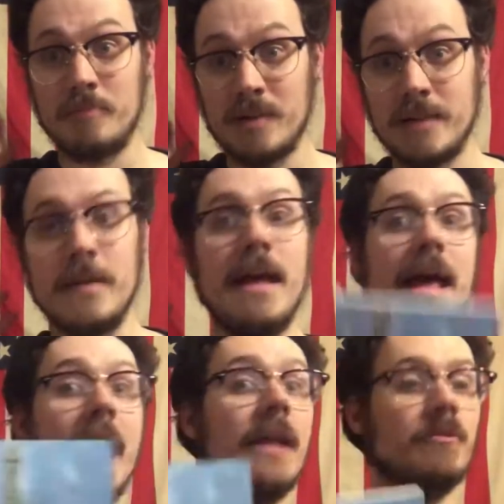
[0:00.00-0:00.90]
But
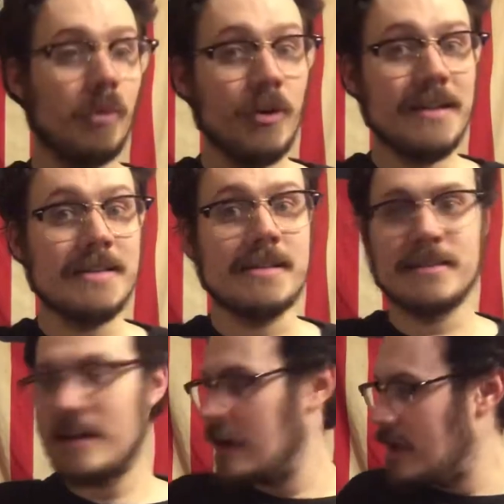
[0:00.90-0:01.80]
the point is
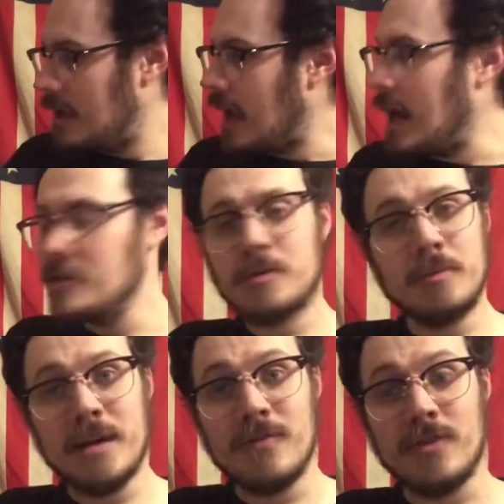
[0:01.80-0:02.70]
that Ice Cream
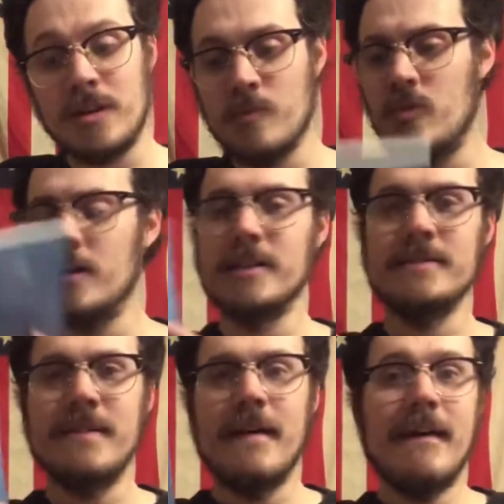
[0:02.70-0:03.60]
Man Volume 1